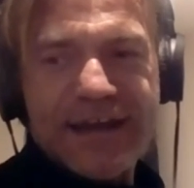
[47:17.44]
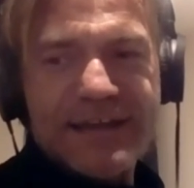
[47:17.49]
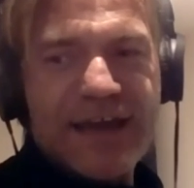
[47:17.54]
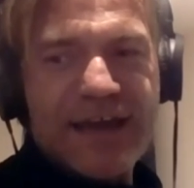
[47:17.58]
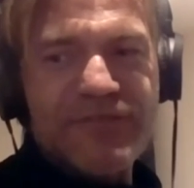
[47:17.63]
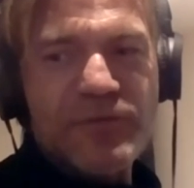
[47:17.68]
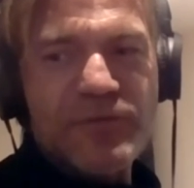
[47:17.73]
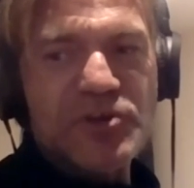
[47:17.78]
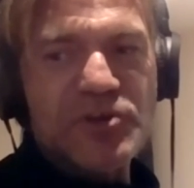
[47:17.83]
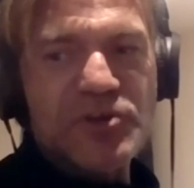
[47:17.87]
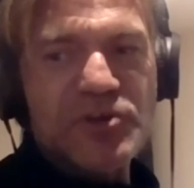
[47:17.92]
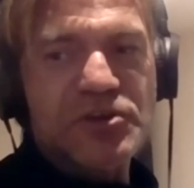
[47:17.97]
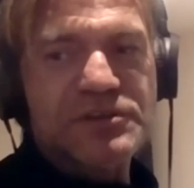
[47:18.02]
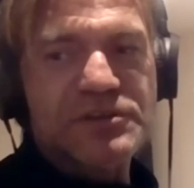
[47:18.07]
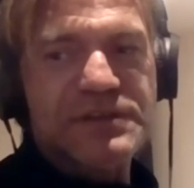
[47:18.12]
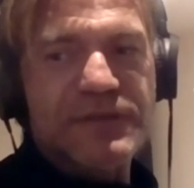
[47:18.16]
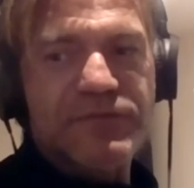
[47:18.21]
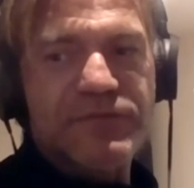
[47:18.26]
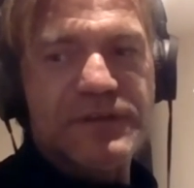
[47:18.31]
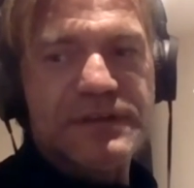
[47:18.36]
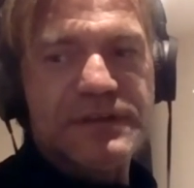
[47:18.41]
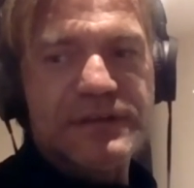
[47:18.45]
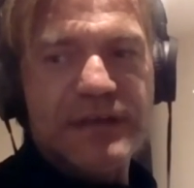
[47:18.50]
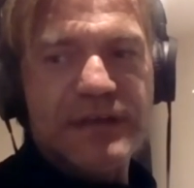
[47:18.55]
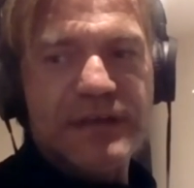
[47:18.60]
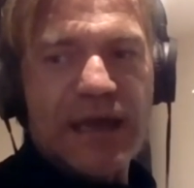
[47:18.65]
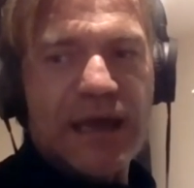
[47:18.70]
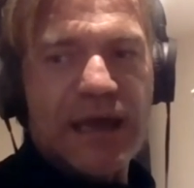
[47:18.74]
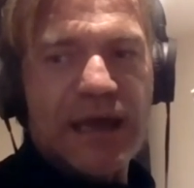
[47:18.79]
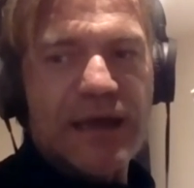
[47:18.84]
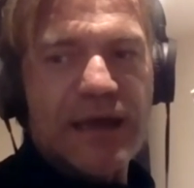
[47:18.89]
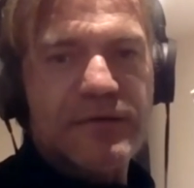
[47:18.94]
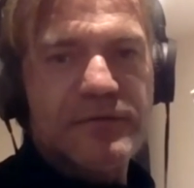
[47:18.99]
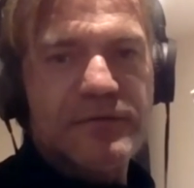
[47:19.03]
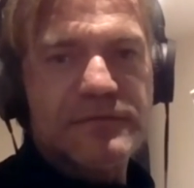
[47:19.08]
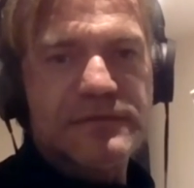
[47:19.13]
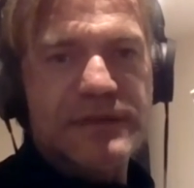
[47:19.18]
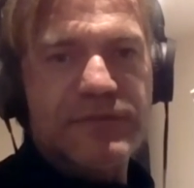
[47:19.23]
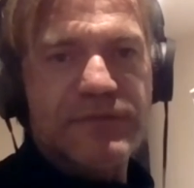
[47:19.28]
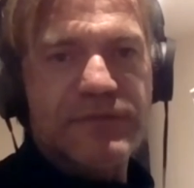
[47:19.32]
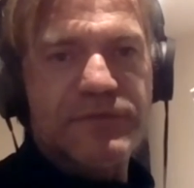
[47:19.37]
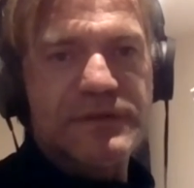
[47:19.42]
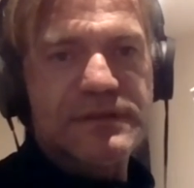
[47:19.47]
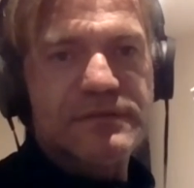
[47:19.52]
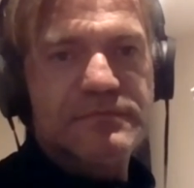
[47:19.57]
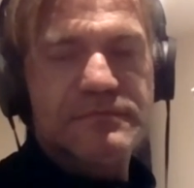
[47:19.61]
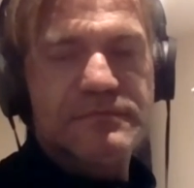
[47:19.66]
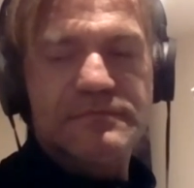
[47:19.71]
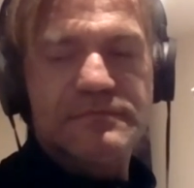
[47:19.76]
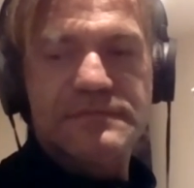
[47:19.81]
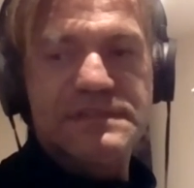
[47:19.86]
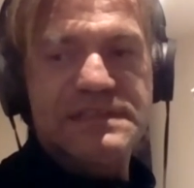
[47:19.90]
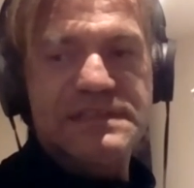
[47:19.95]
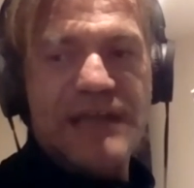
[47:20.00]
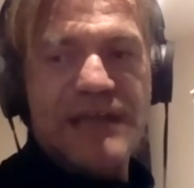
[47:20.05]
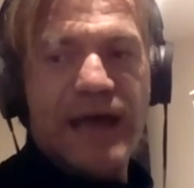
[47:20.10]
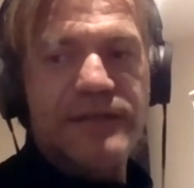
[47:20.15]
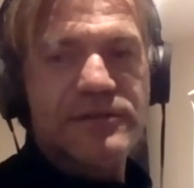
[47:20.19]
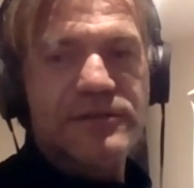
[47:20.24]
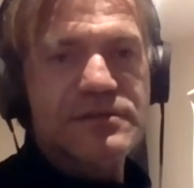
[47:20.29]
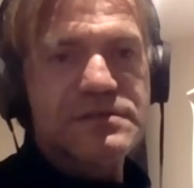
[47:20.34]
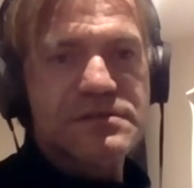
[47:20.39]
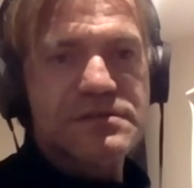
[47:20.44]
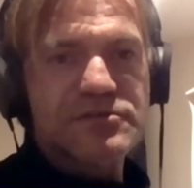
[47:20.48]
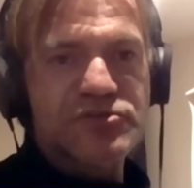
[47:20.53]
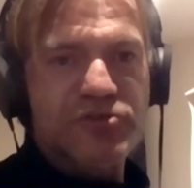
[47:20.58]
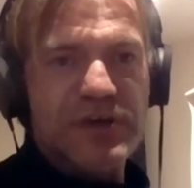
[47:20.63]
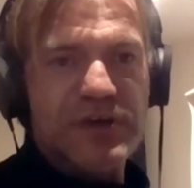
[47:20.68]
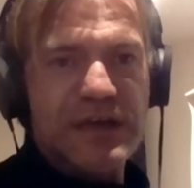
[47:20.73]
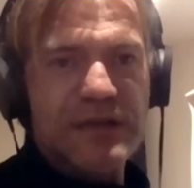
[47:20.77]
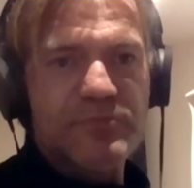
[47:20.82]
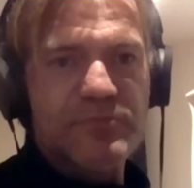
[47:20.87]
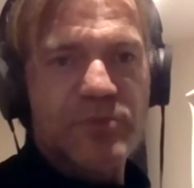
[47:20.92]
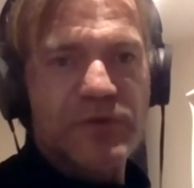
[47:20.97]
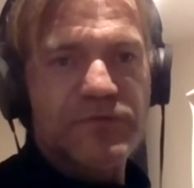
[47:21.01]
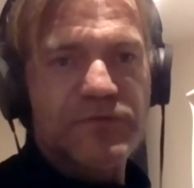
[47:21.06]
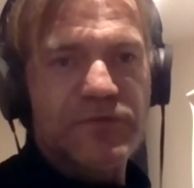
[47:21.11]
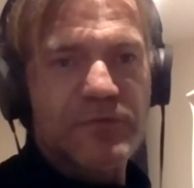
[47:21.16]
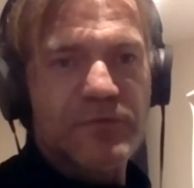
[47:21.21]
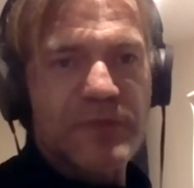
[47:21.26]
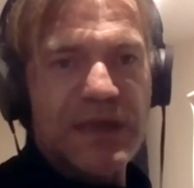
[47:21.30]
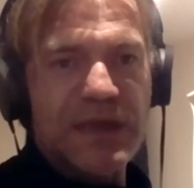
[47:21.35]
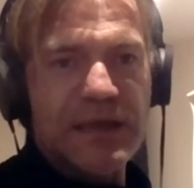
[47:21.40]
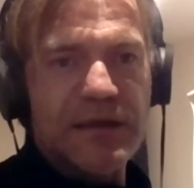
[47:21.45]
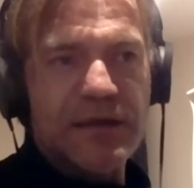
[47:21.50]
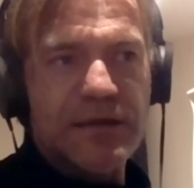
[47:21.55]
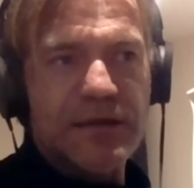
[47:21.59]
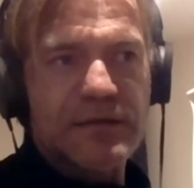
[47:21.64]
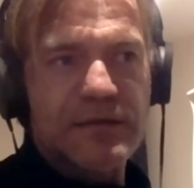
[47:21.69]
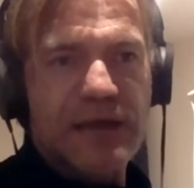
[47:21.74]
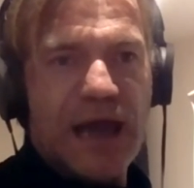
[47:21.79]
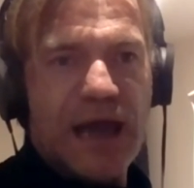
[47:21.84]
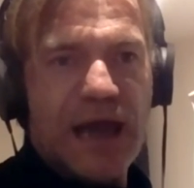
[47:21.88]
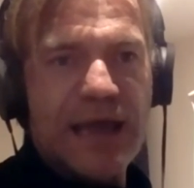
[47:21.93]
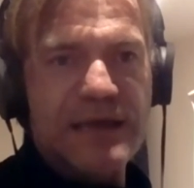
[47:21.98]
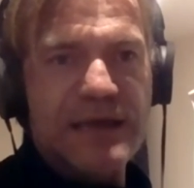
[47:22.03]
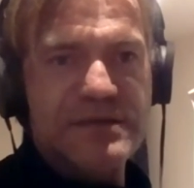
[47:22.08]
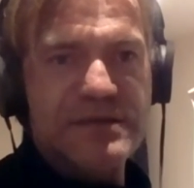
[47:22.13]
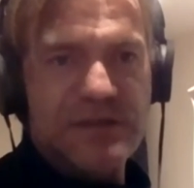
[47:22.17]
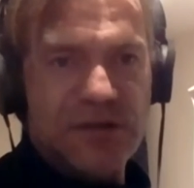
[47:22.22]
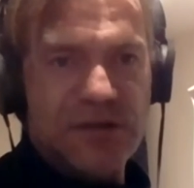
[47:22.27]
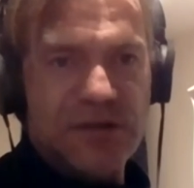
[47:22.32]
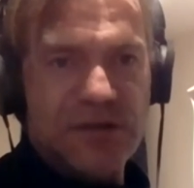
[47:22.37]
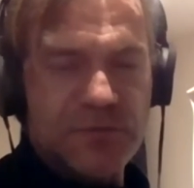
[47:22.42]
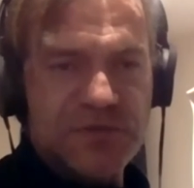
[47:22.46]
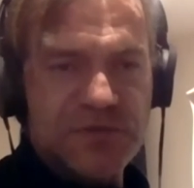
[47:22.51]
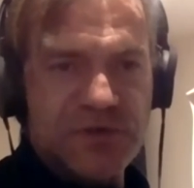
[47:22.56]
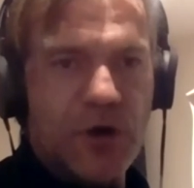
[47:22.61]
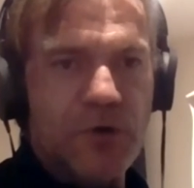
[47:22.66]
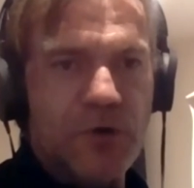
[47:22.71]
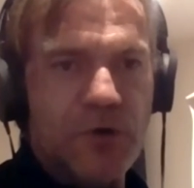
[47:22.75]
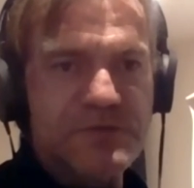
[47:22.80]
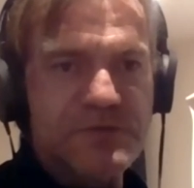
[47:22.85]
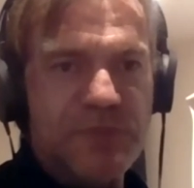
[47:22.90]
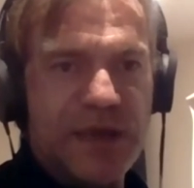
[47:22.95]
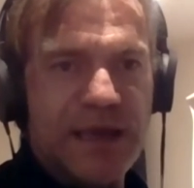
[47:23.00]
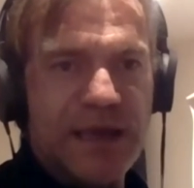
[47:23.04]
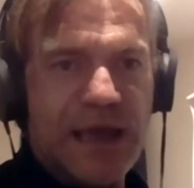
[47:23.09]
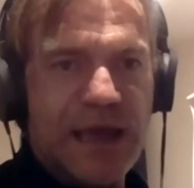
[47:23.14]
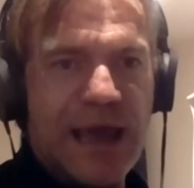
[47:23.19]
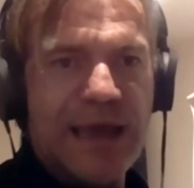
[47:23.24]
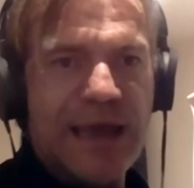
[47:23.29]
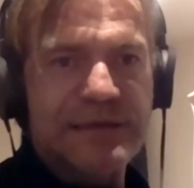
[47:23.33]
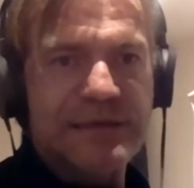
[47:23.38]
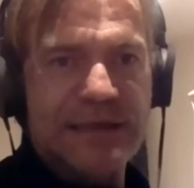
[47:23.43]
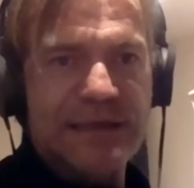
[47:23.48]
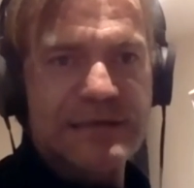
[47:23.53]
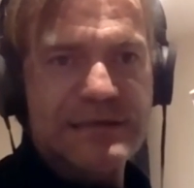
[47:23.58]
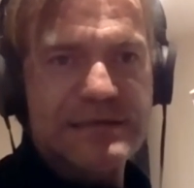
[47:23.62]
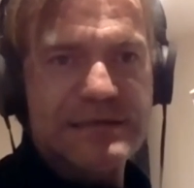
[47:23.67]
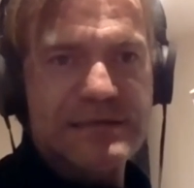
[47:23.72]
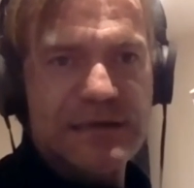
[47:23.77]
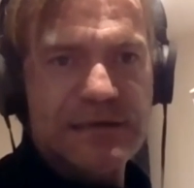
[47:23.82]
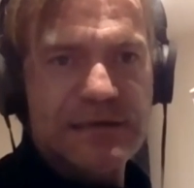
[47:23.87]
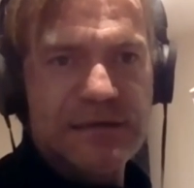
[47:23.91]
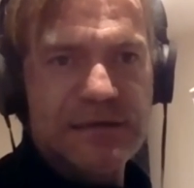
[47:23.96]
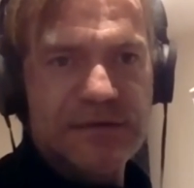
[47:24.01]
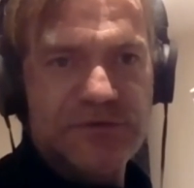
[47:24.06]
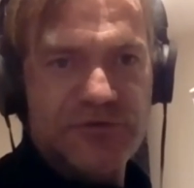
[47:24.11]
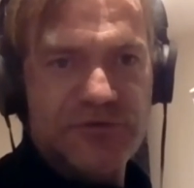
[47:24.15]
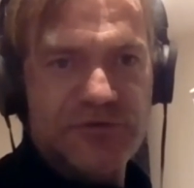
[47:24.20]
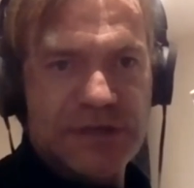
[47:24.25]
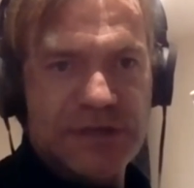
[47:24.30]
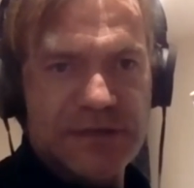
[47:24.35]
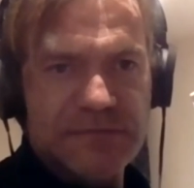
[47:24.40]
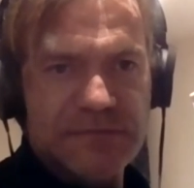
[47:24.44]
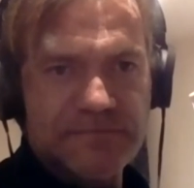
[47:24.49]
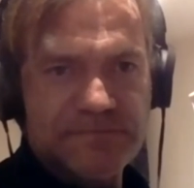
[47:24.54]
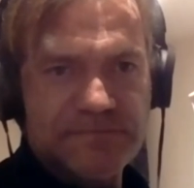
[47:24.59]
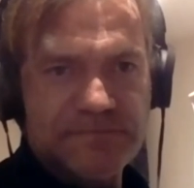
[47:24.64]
everybody's got different uh, different standards and training but for me the highest clubs always play high intensity training